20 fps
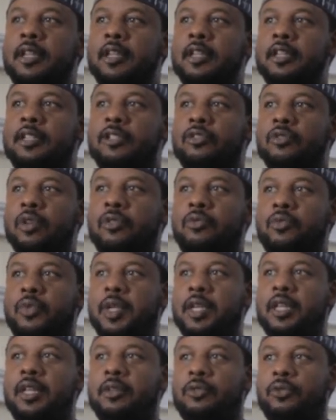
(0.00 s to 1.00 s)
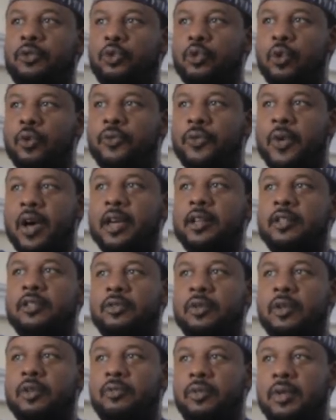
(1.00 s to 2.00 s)
it's not really, so far it's
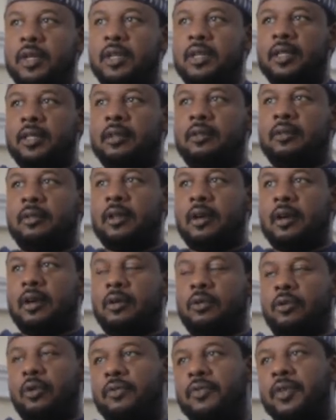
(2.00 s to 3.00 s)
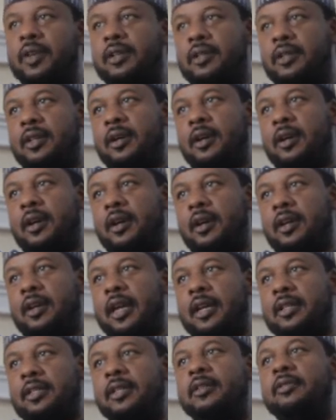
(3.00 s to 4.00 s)
not really
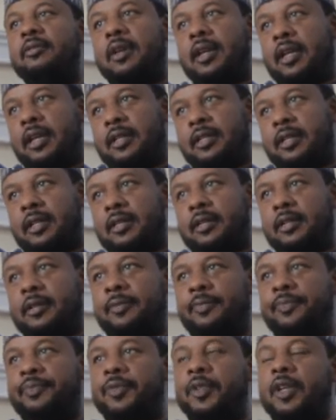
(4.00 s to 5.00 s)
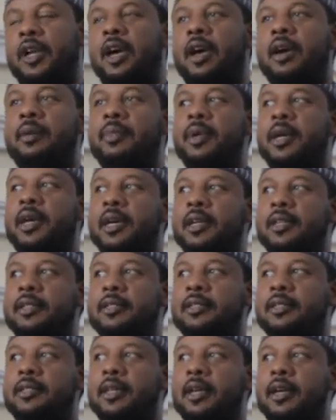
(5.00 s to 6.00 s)
COVID-19 related,
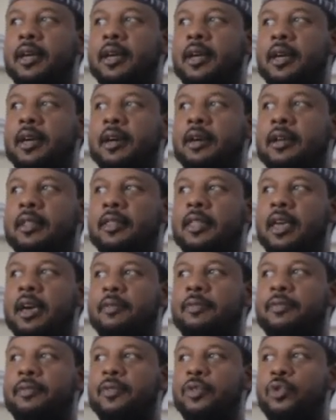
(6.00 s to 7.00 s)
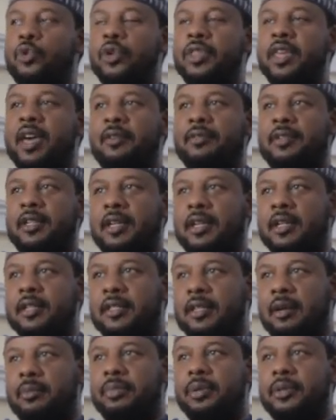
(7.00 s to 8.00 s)
because though they have taken
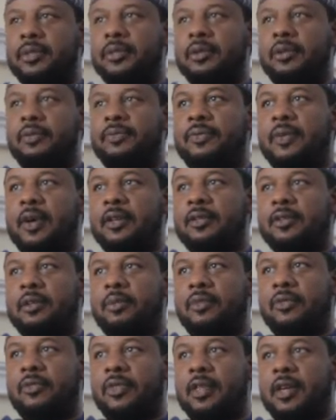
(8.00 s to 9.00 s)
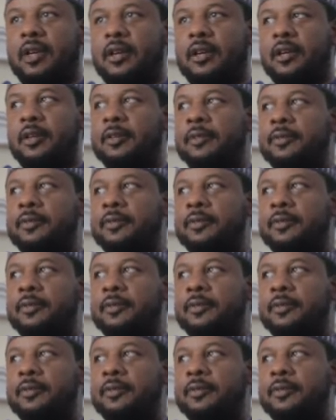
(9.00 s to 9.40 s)
samples of some of the